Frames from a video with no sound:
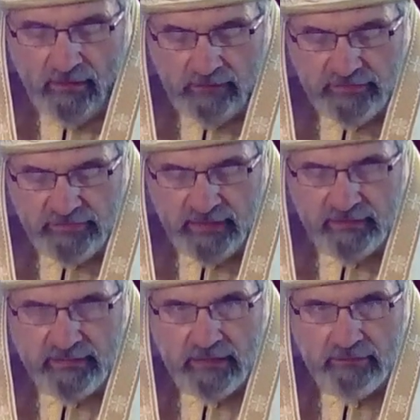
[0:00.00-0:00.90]
all of a
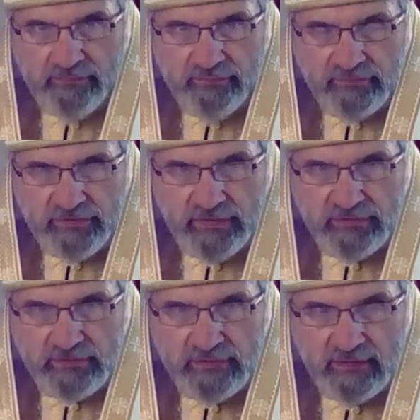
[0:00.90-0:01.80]
sudden now,
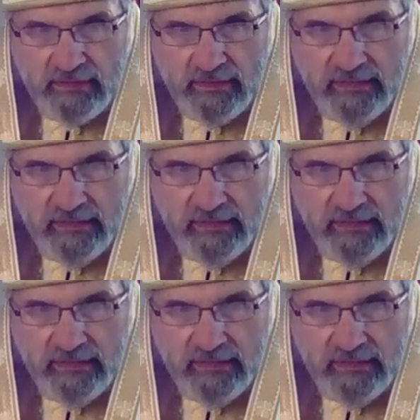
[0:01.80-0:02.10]
since